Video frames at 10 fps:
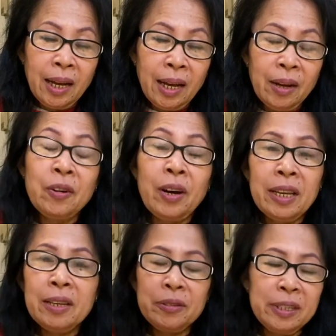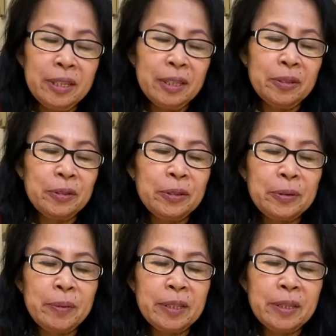oh, I already introduced
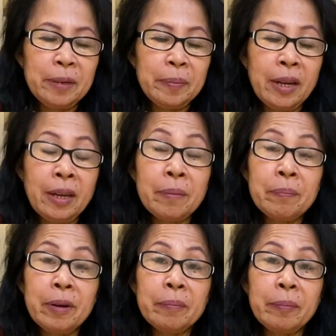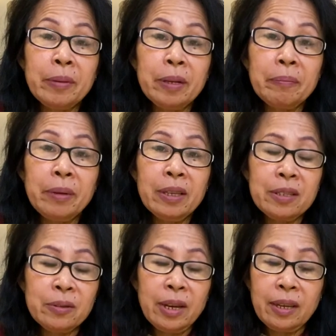myself. I am from the Philippines,
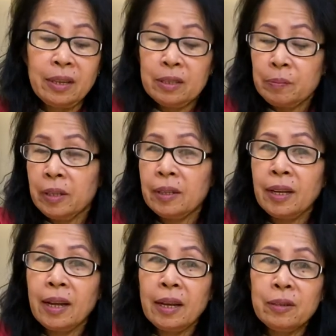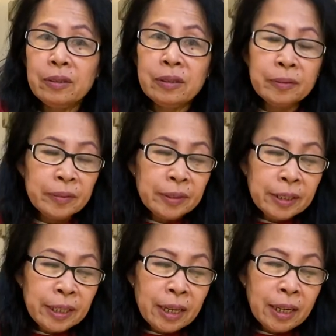so I can speak Tagalog.
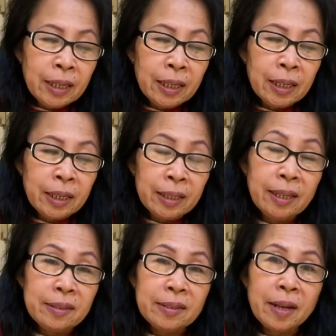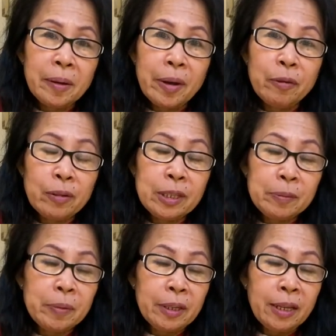Next time I will
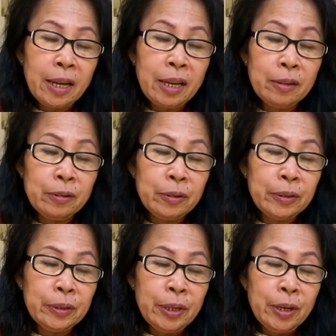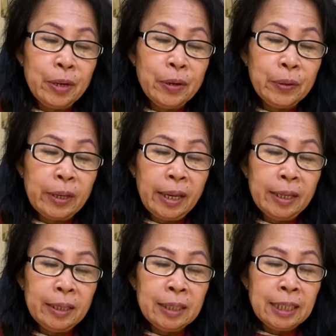speak Tagalog. Okay.
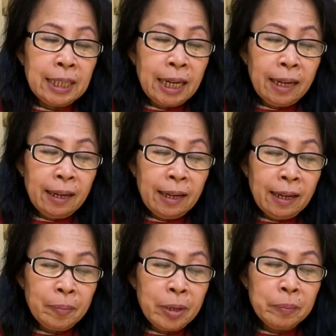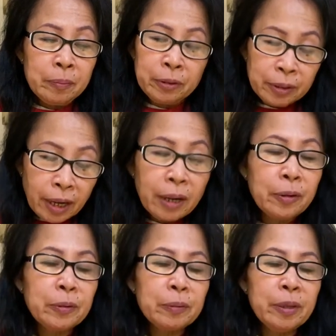But for
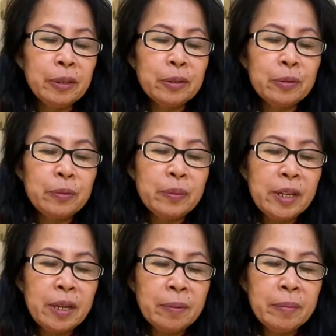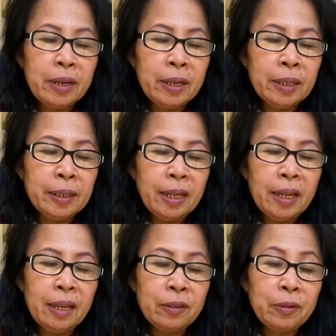now, because we have a
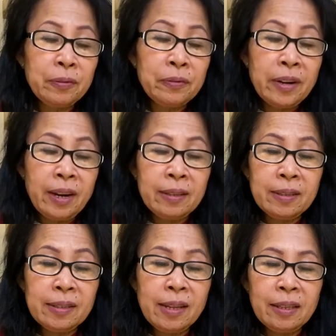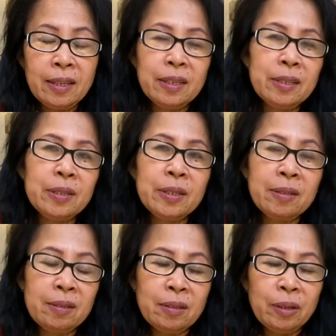lot of friends that is